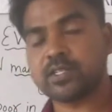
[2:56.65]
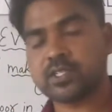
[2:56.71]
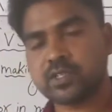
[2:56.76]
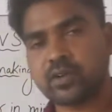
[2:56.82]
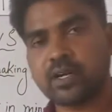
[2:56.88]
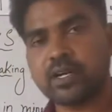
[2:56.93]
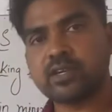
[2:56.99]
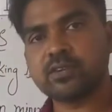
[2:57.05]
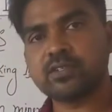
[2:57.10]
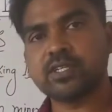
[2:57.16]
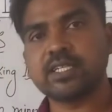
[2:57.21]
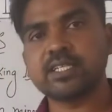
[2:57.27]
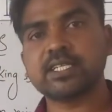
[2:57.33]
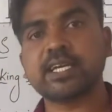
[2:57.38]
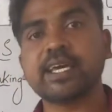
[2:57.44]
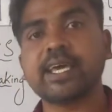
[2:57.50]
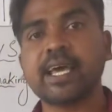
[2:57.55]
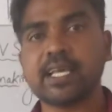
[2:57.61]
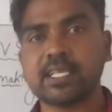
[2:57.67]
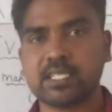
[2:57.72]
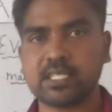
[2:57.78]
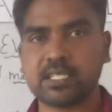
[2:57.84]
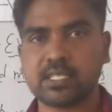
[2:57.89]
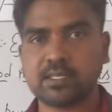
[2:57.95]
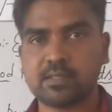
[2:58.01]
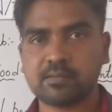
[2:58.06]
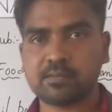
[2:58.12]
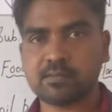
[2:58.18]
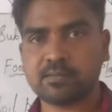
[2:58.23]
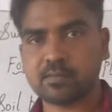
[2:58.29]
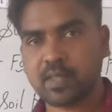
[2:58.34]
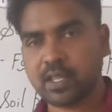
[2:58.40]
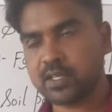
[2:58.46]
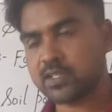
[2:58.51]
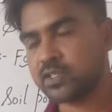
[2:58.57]
So nitrogen is a gas,
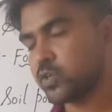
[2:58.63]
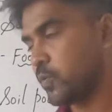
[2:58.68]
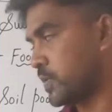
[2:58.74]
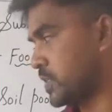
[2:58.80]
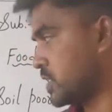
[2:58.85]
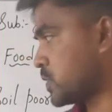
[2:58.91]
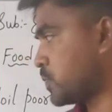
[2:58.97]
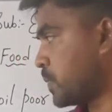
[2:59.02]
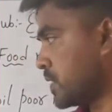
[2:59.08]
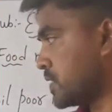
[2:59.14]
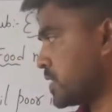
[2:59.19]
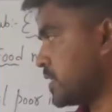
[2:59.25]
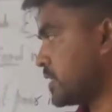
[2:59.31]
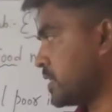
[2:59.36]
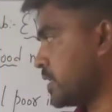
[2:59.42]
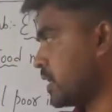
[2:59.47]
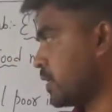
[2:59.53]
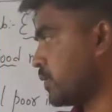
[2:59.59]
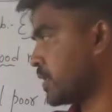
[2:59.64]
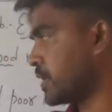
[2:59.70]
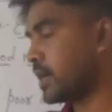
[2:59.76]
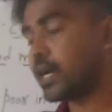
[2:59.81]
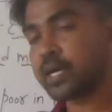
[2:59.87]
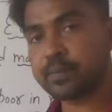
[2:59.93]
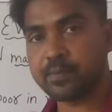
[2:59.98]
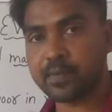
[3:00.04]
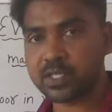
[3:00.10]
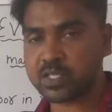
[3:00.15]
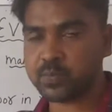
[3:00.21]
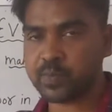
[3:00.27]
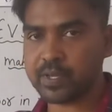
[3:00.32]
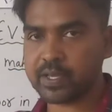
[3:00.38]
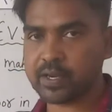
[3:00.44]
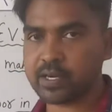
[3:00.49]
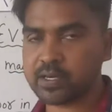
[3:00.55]
so which is present in our
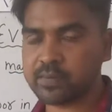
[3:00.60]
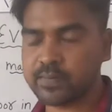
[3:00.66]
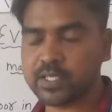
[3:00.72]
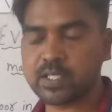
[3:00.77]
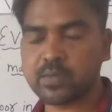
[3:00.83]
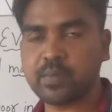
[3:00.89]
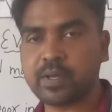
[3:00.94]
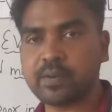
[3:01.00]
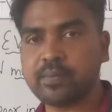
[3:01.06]
atmosphere. Atmosphere